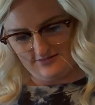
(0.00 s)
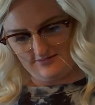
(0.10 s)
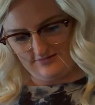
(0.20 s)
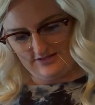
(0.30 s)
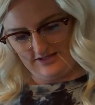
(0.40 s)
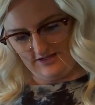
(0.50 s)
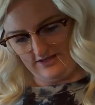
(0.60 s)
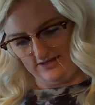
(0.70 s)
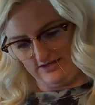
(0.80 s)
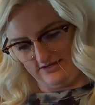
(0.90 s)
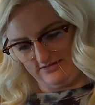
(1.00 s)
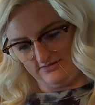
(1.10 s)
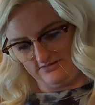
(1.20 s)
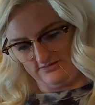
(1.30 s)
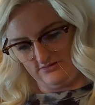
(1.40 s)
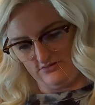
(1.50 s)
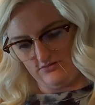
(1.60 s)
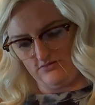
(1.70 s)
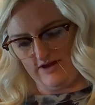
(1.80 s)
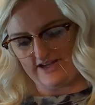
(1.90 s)
Okay.
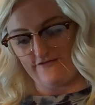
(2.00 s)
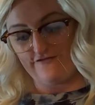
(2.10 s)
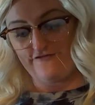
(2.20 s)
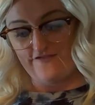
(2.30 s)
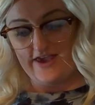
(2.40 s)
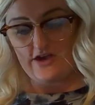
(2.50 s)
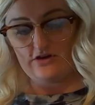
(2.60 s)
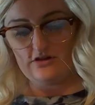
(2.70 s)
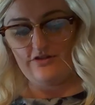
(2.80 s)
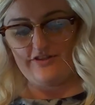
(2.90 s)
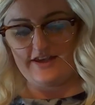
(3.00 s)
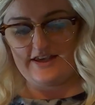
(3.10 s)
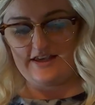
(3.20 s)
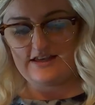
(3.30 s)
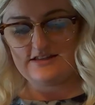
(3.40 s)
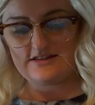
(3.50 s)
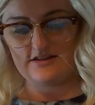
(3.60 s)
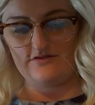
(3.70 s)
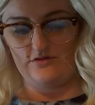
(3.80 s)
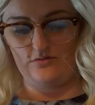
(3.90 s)
Oh, I can feel the heat
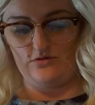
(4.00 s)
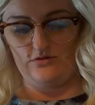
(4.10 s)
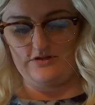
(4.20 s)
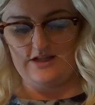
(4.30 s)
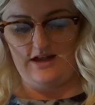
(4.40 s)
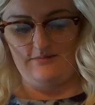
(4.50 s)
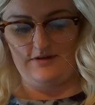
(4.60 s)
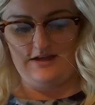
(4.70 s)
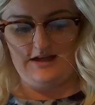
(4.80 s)
of the water.